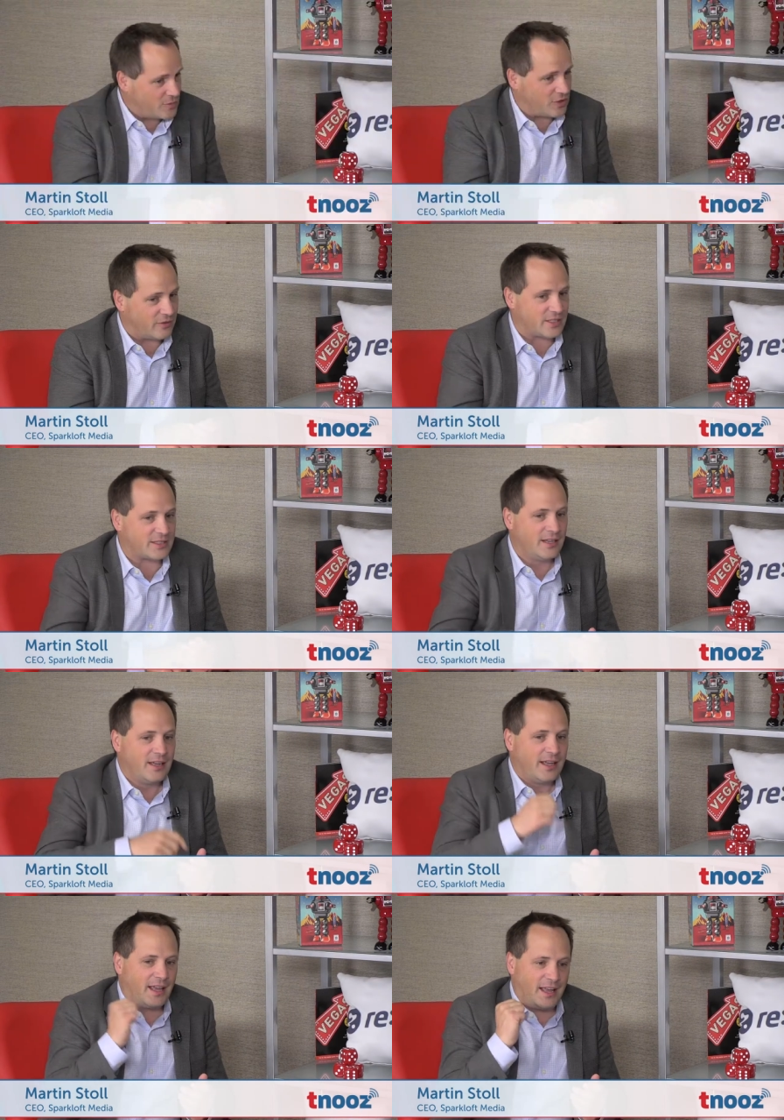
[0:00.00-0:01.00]
service,
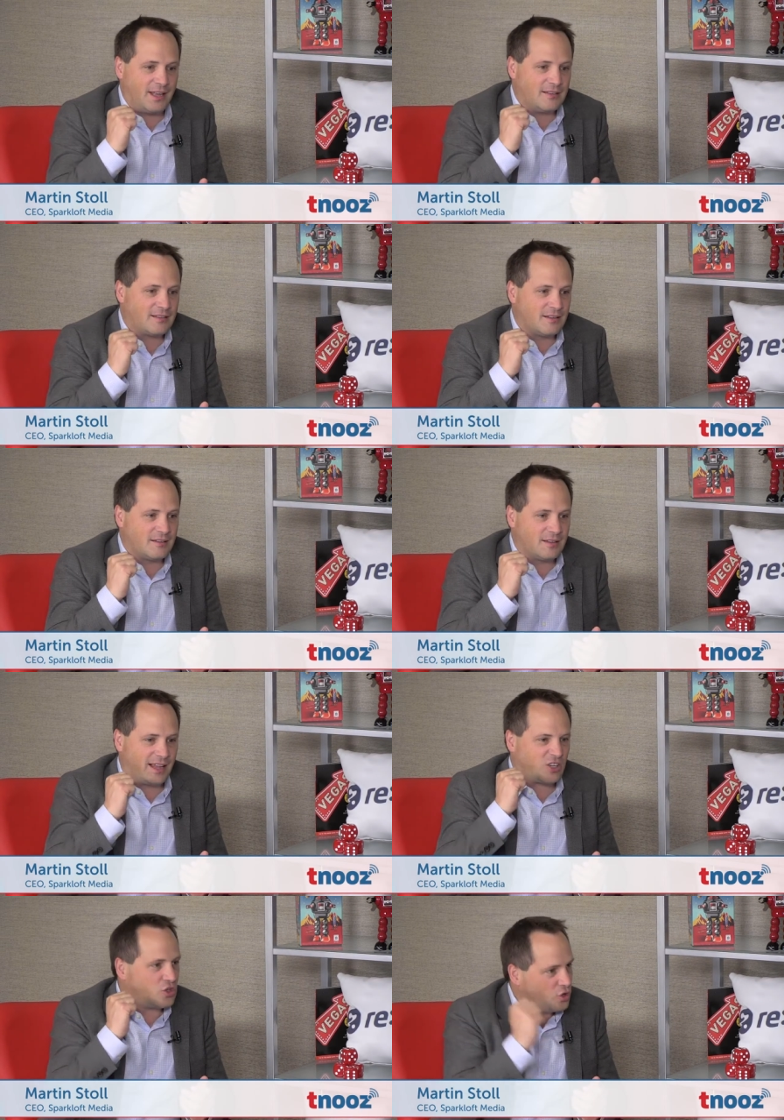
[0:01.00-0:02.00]
and
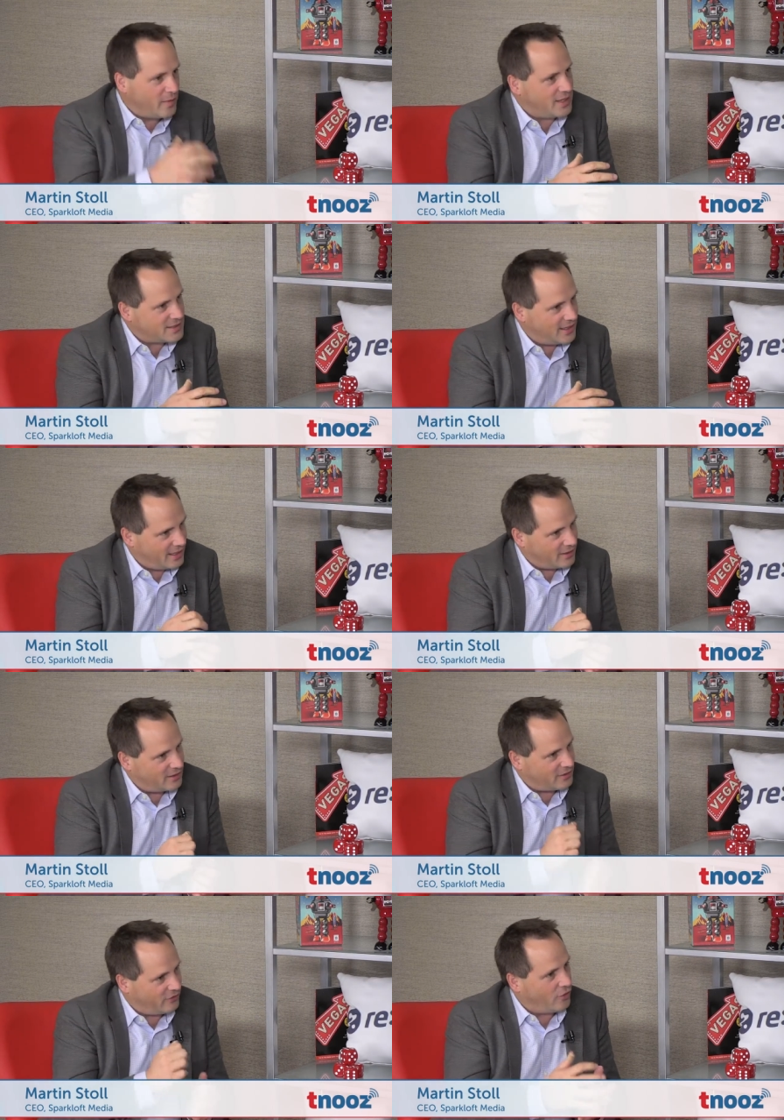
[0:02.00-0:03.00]
like two minutes
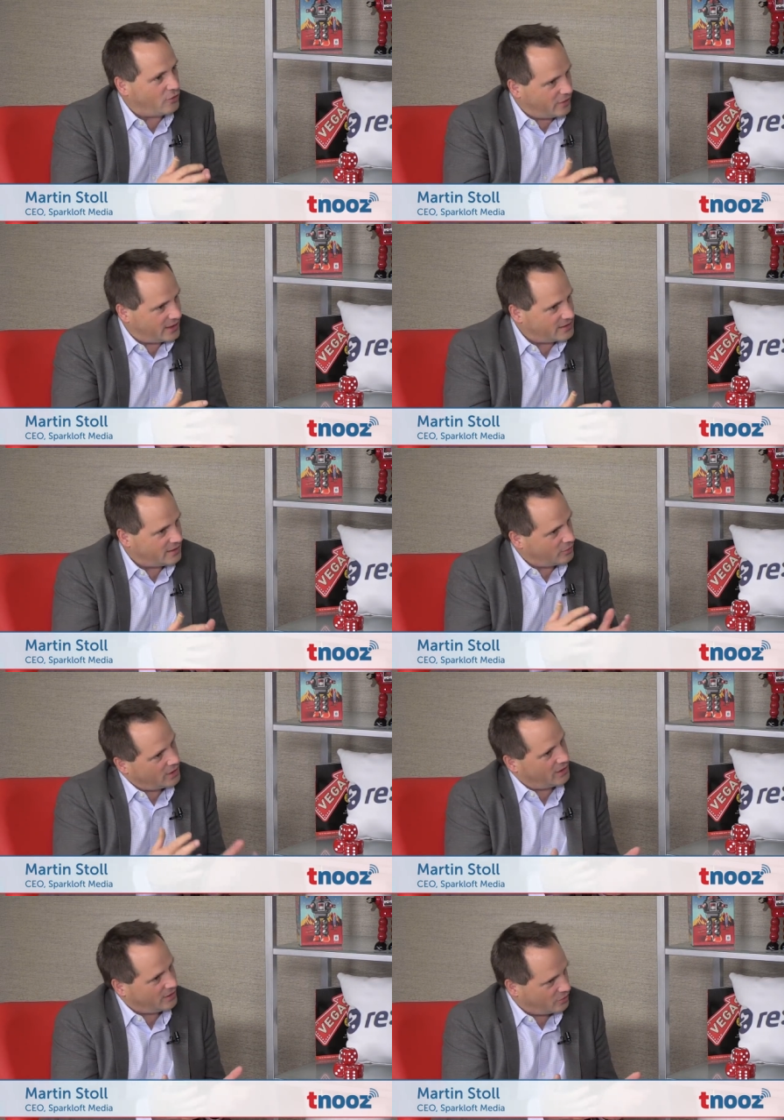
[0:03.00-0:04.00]
later, the phone rings, and what
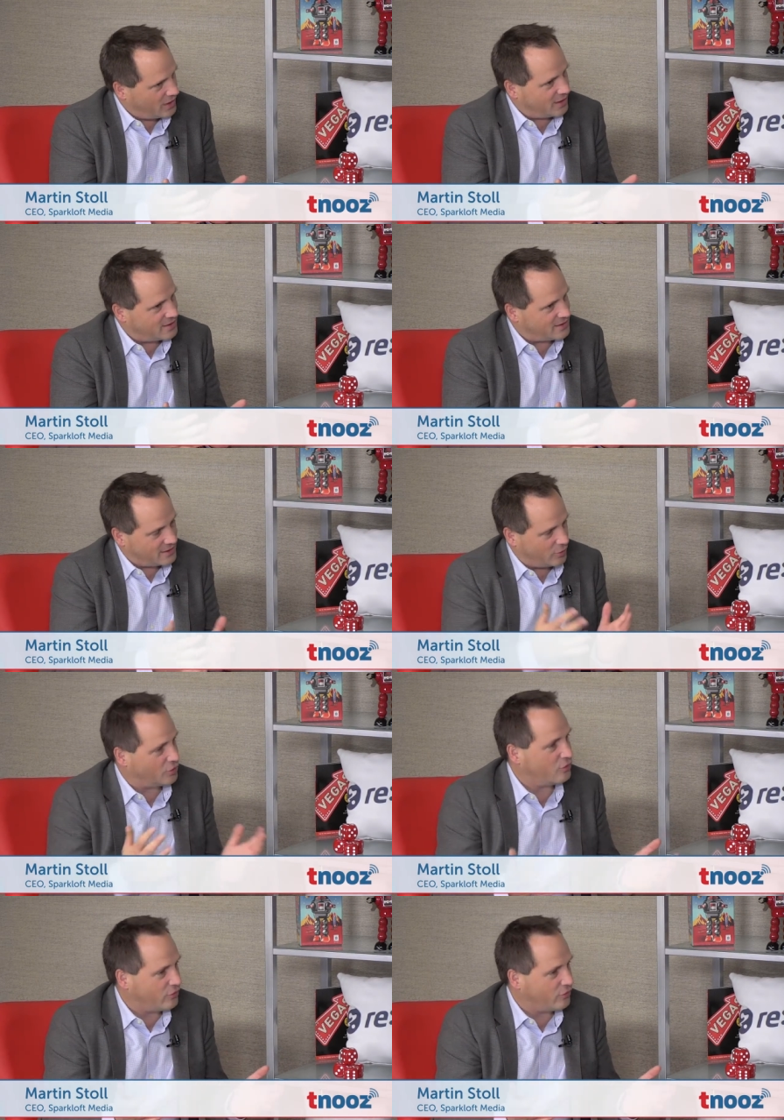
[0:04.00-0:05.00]
I didn't realize is there were
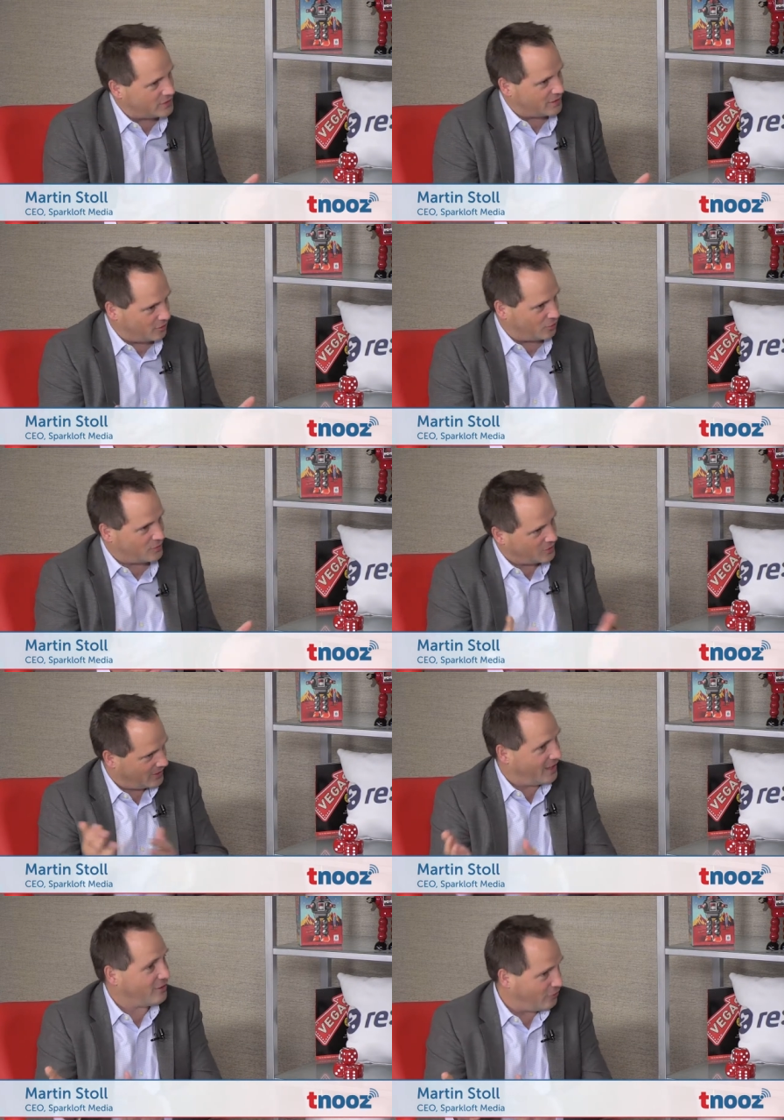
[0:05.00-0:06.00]
two phones in the room, so
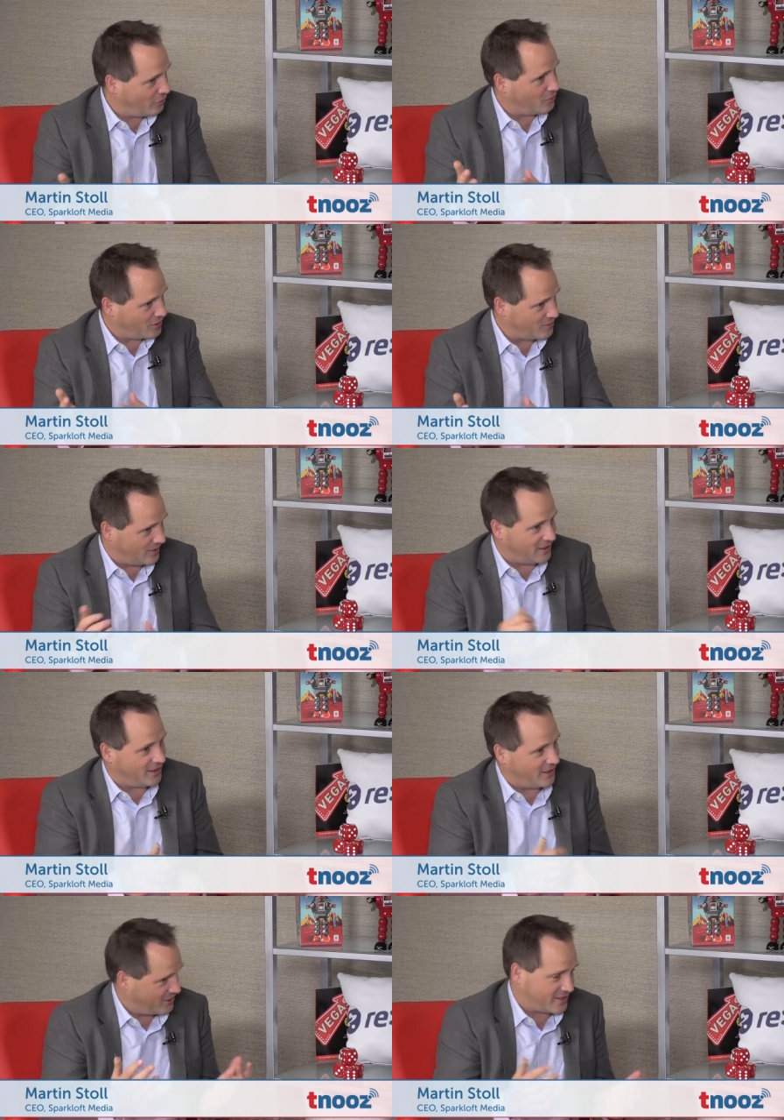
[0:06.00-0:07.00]
the other phone was ringing.
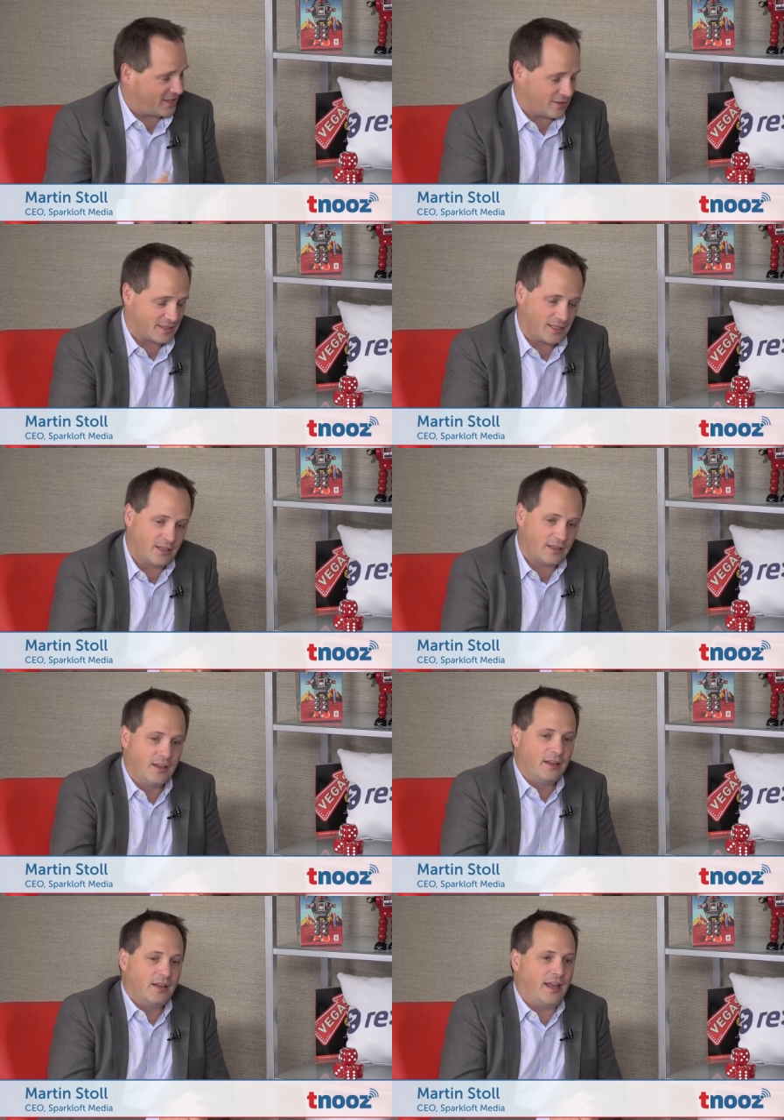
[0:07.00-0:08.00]
I just had not seen it,
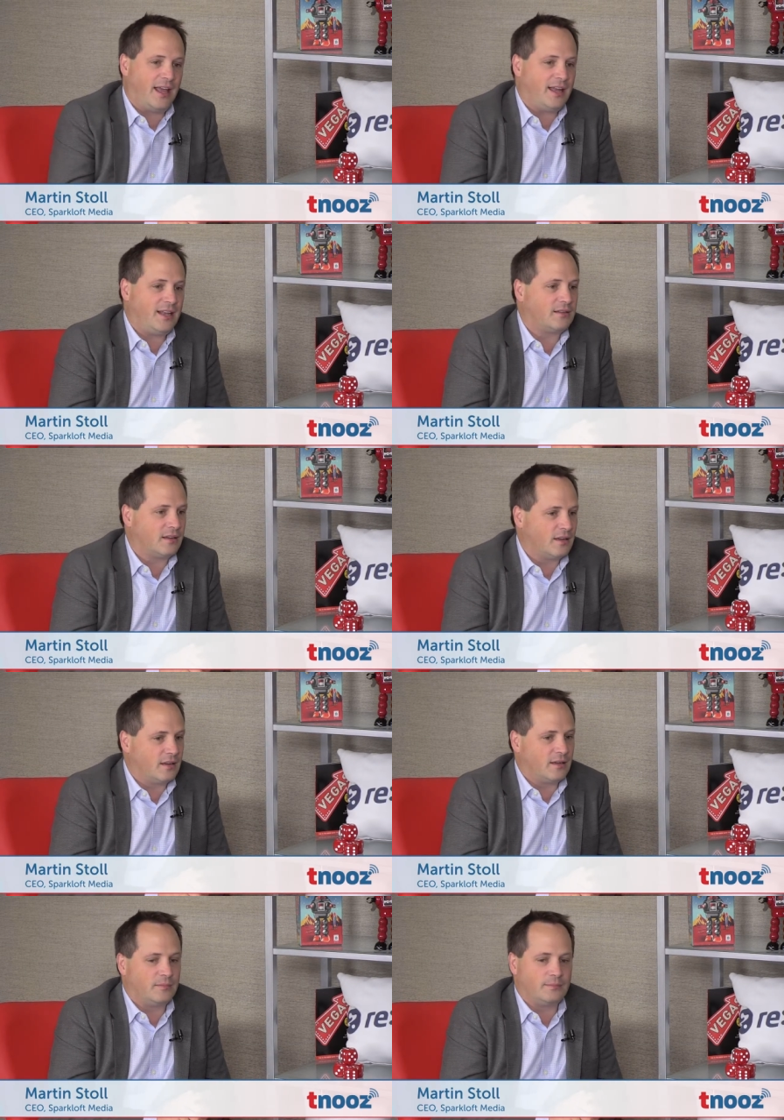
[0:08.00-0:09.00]
and.
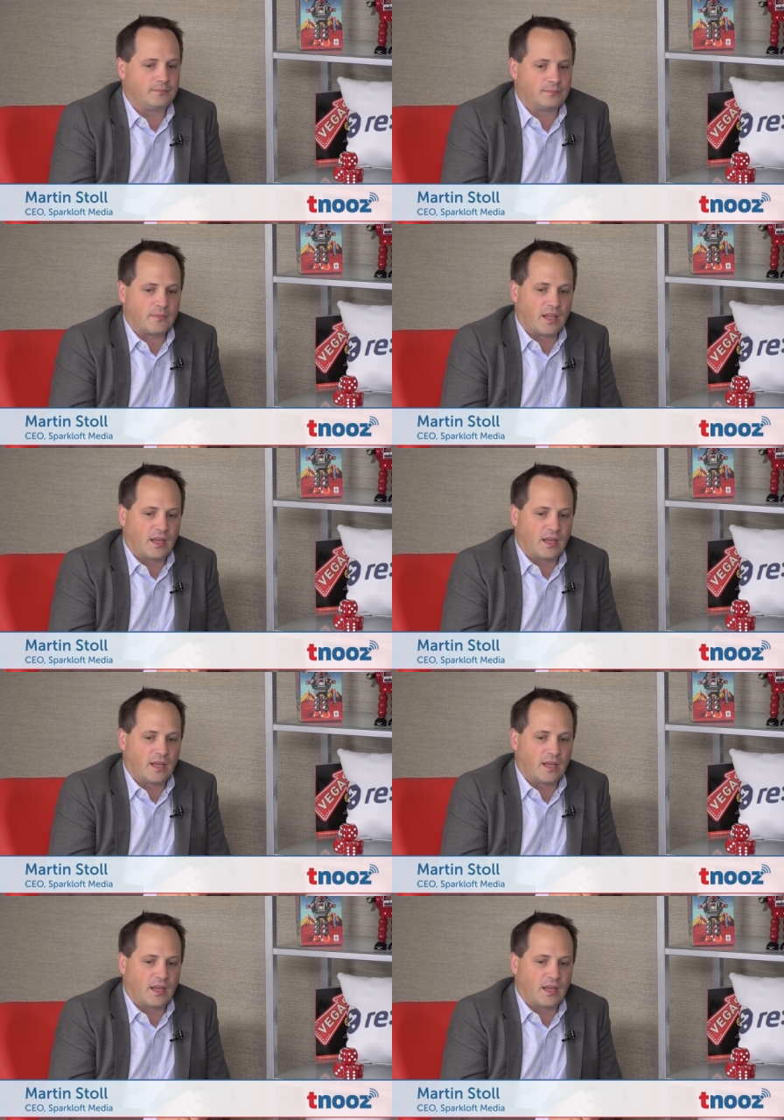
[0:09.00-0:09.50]
Um,